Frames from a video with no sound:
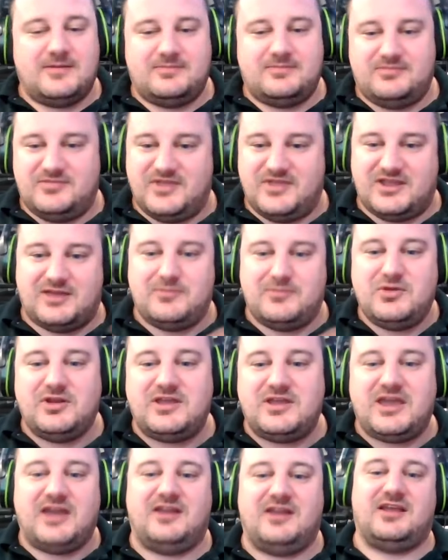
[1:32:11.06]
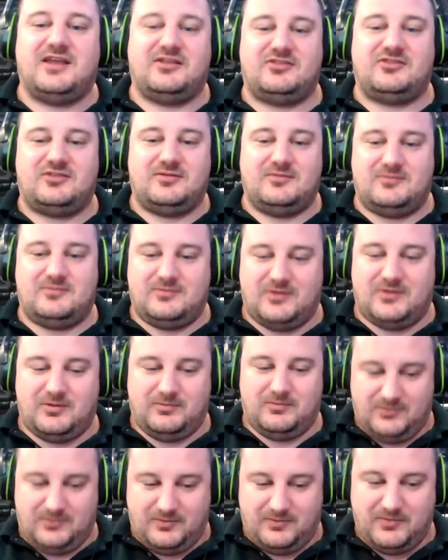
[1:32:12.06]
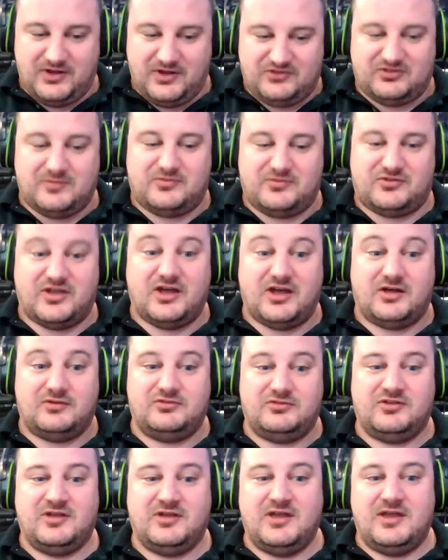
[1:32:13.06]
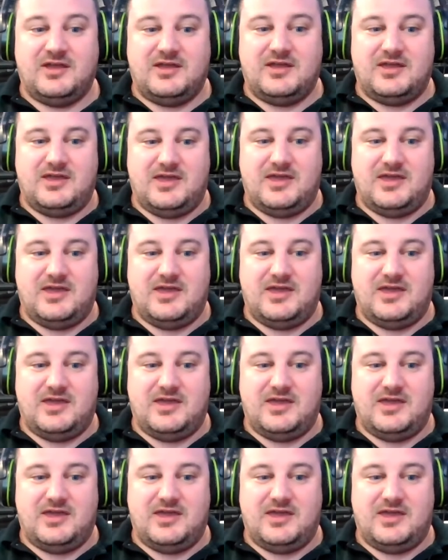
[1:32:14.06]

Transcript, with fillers: they communicated against amongst themselves, mm-hmm.